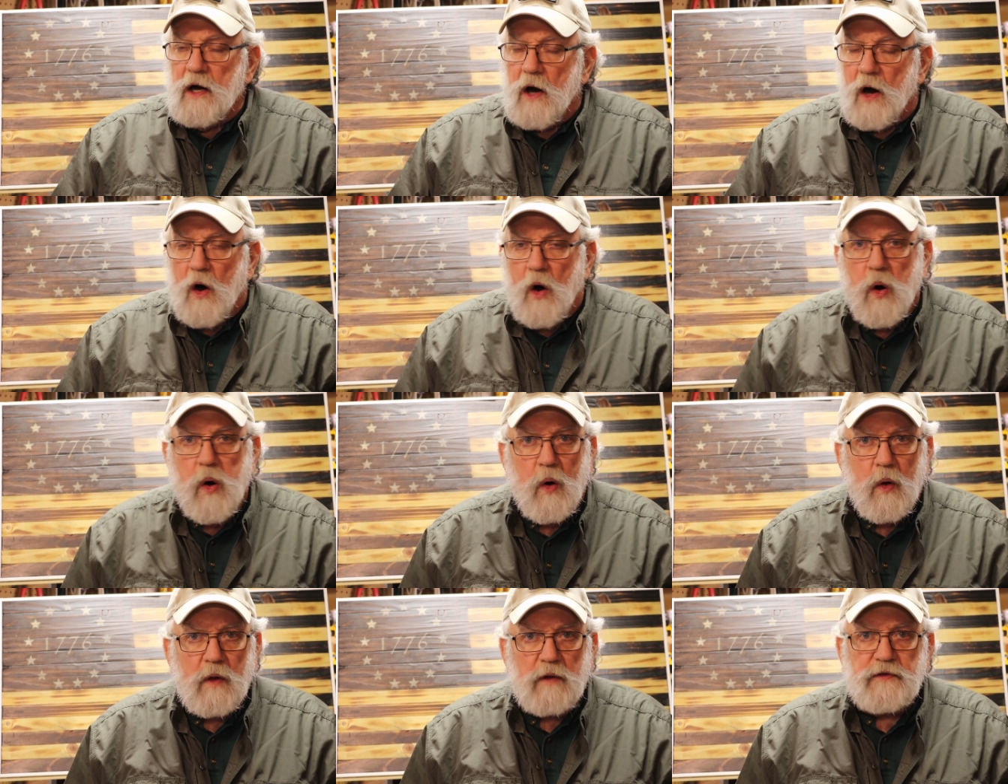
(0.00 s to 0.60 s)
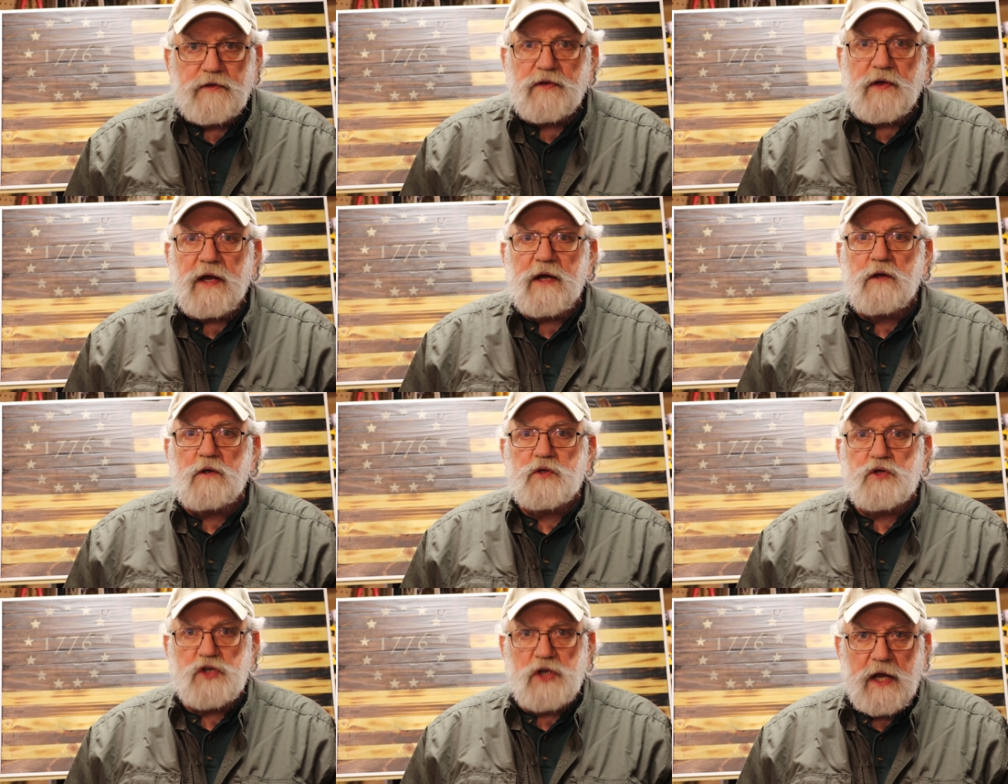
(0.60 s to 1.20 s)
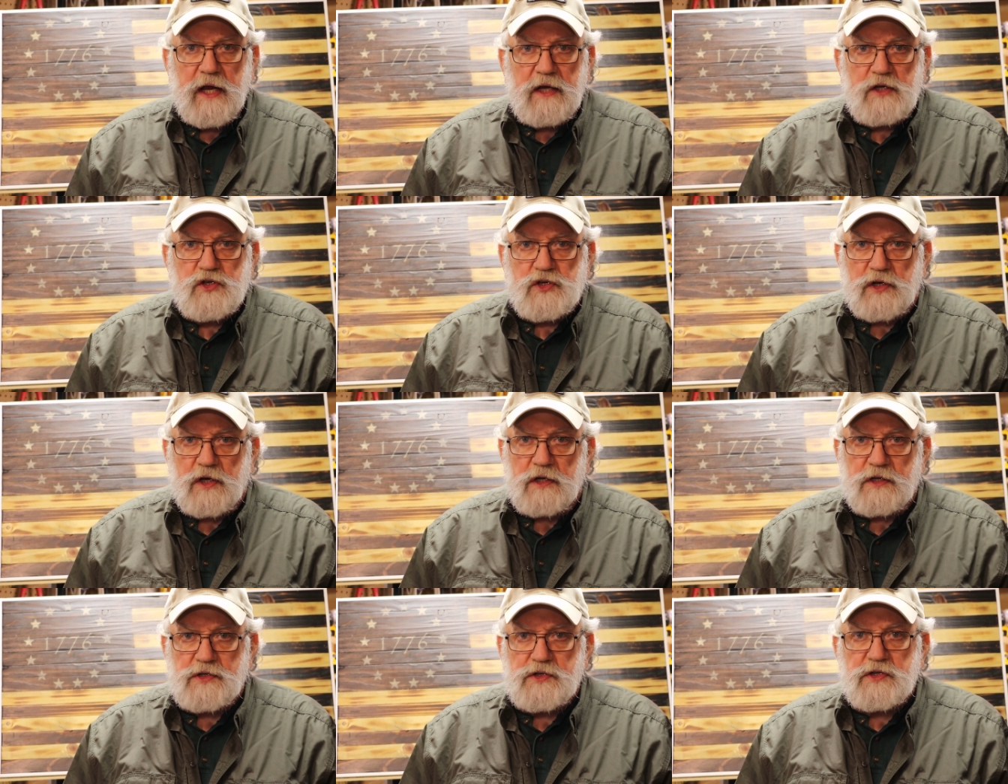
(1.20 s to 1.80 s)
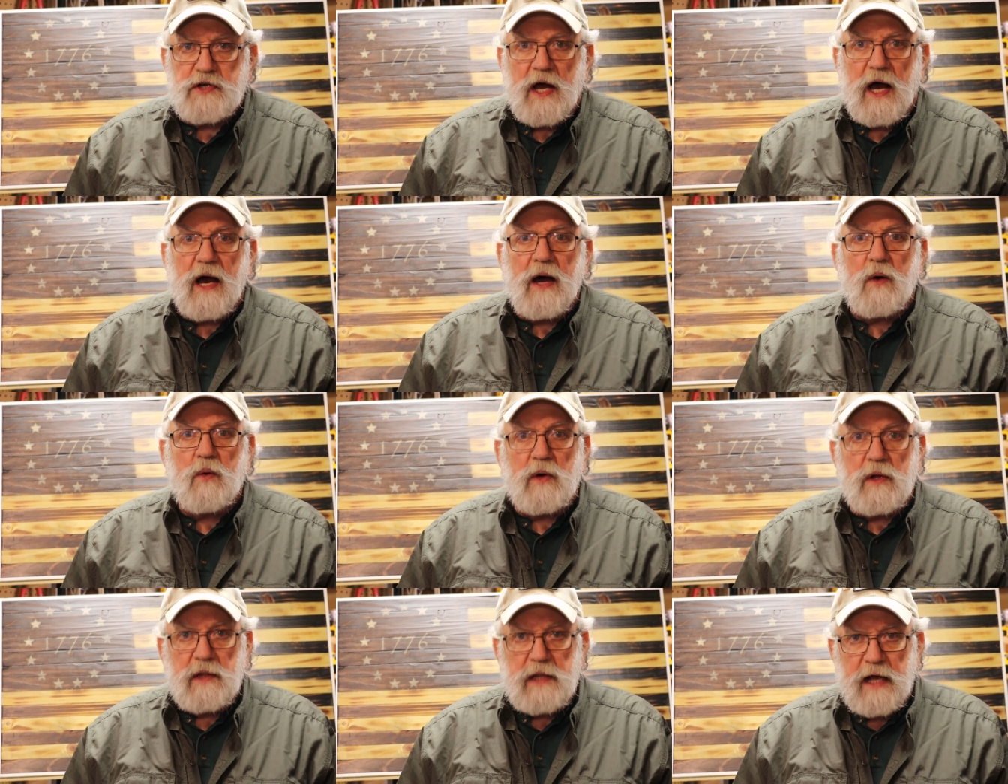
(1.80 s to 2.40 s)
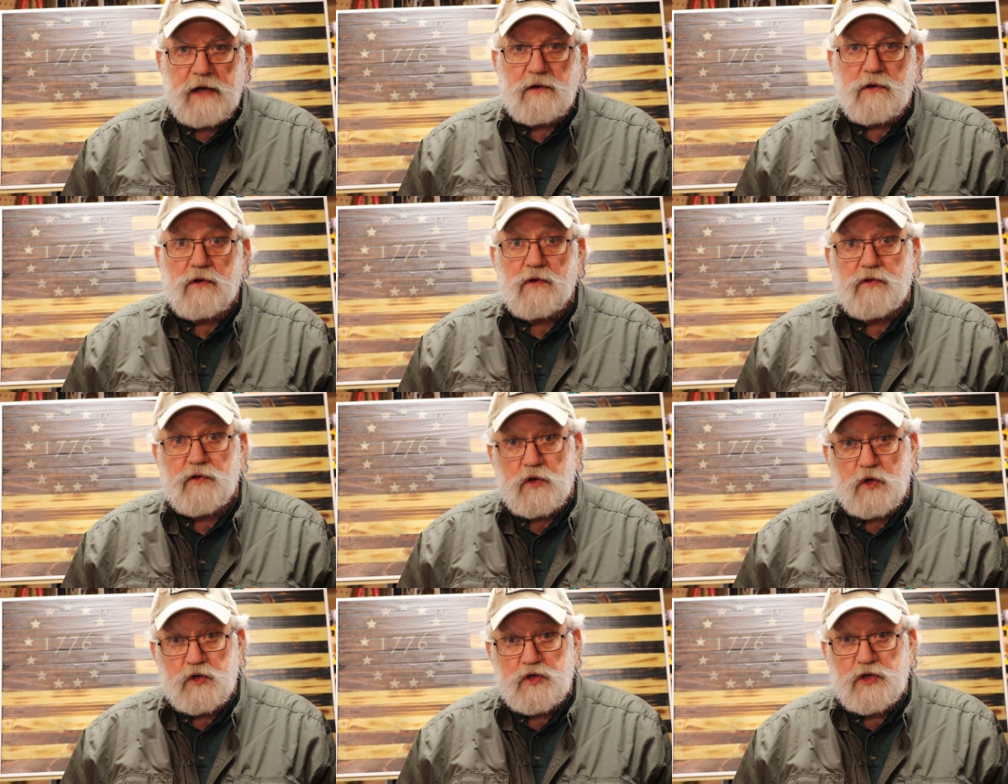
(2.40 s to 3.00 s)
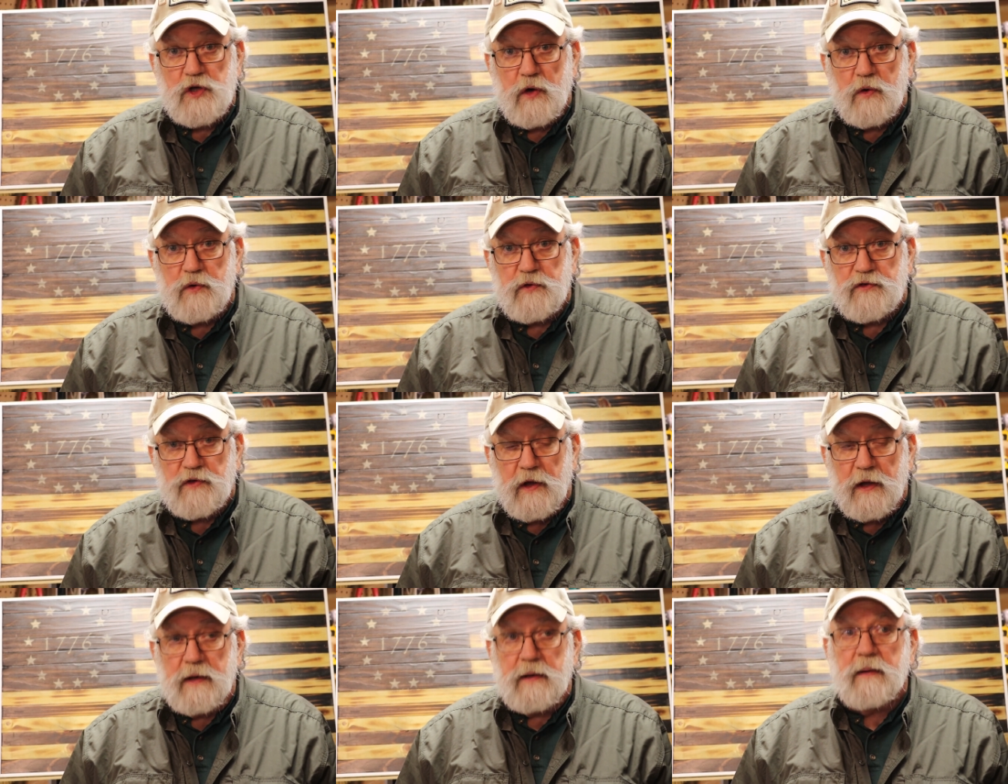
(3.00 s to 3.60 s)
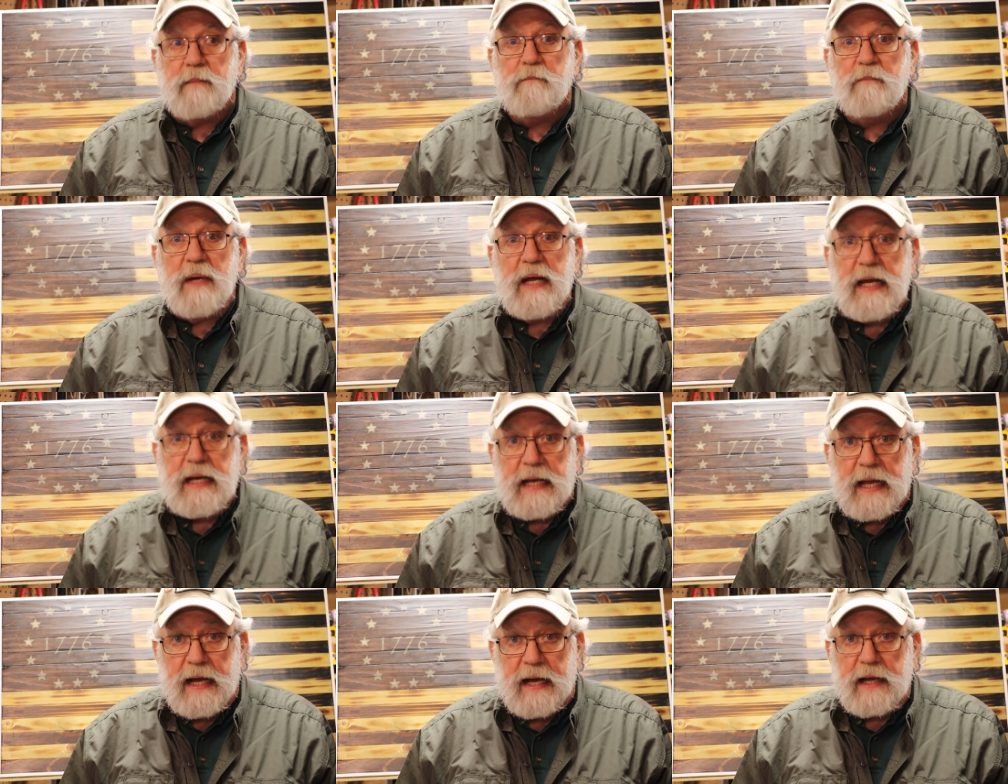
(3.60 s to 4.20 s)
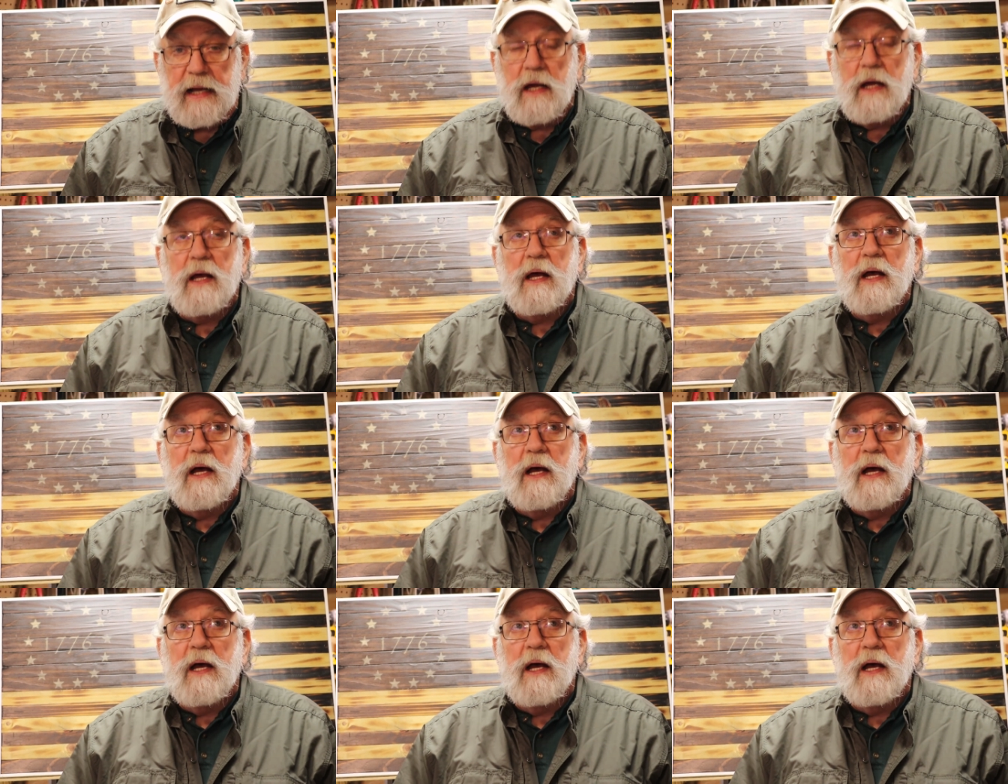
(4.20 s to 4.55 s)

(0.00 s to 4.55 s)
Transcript: wholesale changes to how electors are chosen, meaning